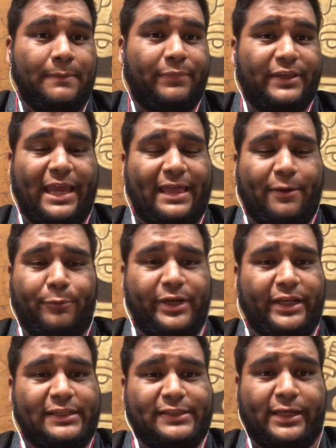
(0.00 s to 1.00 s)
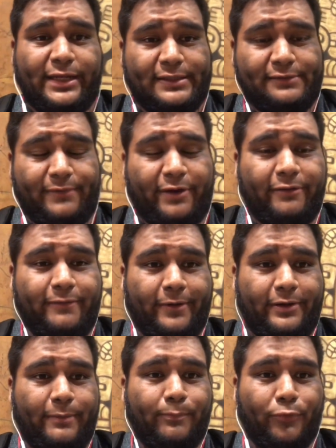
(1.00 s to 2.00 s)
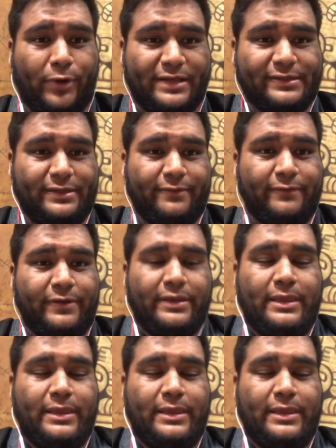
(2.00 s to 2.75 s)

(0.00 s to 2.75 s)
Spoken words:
But yeah, that win against Tigres is very, very impressive.